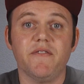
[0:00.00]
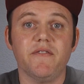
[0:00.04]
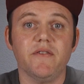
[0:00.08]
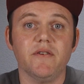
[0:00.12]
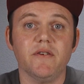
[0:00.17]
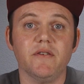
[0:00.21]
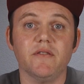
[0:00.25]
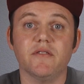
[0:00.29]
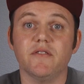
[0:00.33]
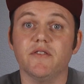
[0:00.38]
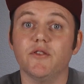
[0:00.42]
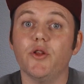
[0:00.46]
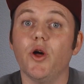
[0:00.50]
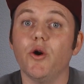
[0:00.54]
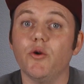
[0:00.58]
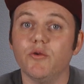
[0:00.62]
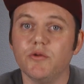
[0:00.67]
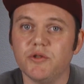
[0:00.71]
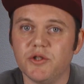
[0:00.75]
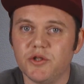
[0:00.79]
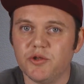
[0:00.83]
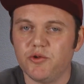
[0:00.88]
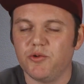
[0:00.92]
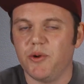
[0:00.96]
for
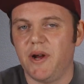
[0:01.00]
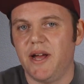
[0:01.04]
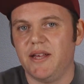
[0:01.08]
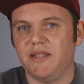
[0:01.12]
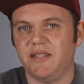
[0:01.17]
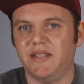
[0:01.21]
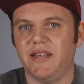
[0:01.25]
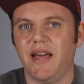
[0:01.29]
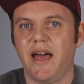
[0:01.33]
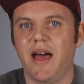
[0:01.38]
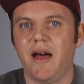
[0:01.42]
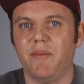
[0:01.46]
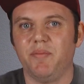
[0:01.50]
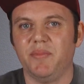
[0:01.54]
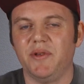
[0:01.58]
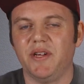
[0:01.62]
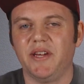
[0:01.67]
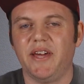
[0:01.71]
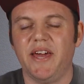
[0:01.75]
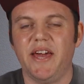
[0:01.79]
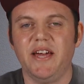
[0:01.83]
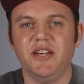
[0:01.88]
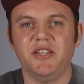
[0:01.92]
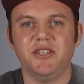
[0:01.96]
low stress
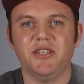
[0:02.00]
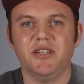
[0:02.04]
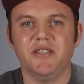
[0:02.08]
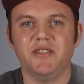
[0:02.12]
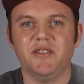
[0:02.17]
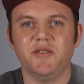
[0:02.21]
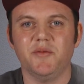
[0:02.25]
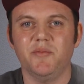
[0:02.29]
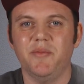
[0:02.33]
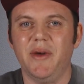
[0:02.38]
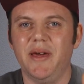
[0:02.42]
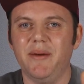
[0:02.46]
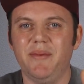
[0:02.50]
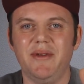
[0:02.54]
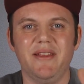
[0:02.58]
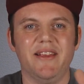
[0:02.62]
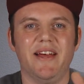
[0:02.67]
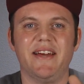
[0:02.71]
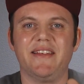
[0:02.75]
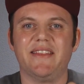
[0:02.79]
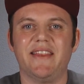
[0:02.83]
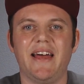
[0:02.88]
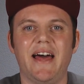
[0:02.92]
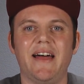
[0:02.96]
applications, maybe
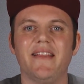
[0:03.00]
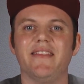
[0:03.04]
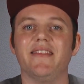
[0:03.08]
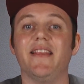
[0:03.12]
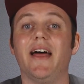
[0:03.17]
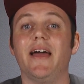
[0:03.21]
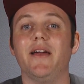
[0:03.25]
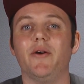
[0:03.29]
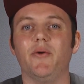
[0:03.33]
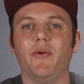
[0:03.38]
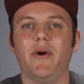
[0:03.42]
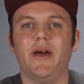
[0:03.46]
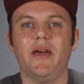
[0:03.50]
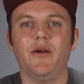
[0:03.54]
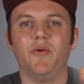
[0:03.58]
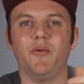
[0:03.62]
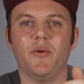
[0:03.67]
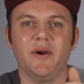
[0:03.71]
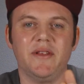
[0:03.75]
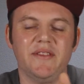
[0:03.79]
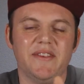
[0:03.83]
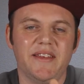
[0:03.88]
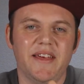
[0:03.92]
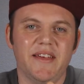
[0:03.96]
like that lightweight
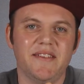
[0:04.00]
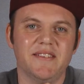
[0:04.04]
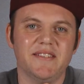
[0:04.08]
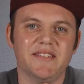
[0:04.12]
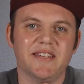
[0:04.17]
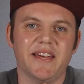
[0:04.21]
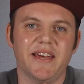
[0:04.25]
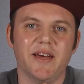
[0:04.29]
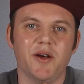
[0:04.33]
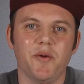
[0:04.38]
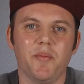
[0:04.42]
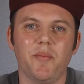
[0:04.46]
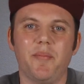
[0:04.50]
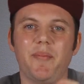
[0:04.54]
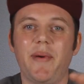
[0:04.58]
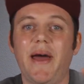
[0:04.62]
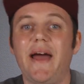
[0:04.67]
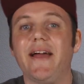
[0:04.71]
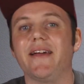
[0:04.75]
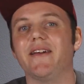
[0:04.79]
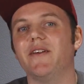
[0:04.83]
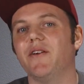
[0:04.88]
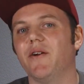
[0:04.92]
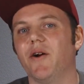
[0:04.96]
110 scale
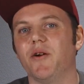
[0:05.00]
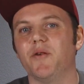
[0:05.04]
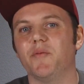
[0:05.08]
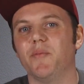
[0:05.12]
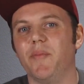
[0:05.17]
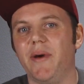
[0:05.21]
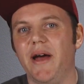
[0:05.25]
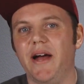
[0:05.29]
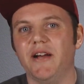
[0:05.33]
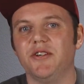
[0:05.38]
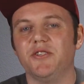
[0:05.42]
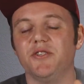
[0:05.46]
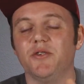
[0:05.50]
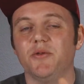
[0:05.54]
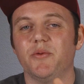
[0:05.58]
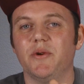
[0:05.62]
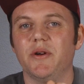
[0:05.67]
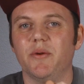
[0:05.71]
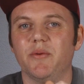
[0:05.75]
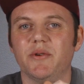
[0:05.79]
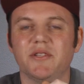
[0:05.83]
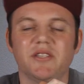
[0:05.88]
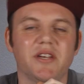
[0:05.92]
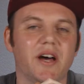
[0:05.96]
backyard basher
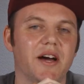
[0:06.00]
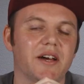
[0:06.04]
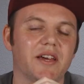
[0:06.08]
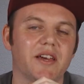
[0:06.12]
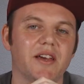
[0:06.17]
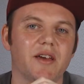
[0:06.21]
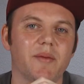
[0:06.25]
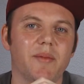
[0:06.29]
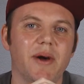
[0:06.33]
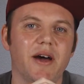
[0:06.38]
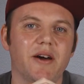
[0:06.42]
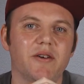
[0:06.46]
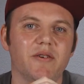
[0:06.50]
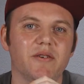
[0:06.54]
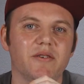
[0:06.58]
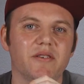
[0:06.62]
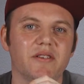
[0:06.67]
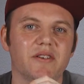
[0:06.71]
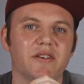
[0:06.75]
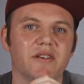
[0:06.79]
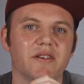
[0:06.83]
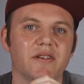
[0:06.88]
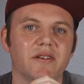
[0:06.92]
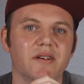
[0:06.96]
we were talking about
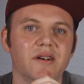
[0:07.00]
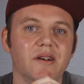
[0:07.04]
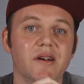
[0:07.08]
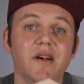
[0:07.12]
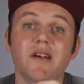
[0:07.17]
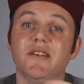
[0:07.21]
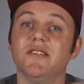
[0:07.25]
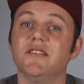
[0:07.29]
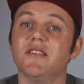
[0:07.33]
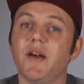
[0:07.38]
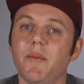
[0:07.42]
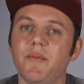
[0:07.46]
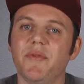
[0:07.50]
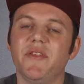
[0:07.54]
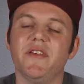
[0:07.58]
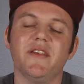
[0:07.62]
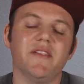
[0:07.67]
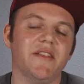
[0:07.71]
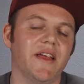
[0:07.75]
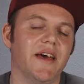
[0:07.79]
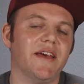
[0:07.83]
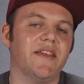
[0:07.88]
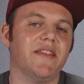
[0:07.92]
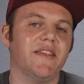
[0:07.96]
earlier.
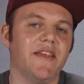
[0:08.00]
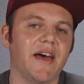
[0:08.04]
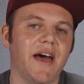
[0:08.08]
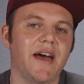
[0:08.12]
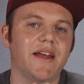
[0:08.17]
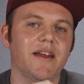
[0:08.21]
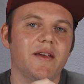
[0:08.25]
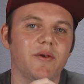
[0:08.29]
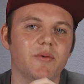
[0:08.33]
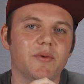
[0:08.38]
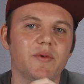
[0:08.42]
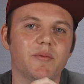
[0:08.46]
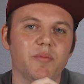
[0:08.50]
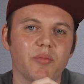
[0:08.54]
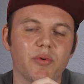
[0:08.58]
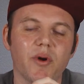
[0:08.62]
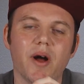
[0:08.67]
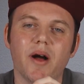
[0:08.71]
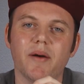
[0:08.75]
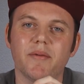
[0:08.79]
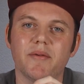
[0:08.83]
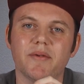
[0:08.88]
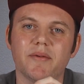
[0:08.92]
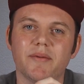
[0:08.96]
Something like that, it would
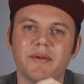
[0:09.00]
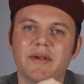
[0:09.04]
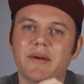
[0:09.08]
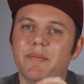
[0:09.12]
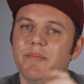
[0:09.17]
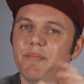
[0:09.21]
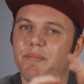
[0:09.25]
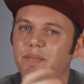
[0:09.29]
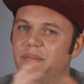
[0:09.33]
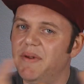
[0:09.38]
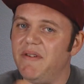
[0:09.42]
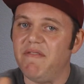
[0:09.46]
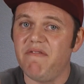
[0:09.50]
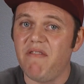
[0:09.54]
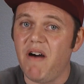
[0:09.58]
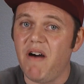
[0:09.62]
probably be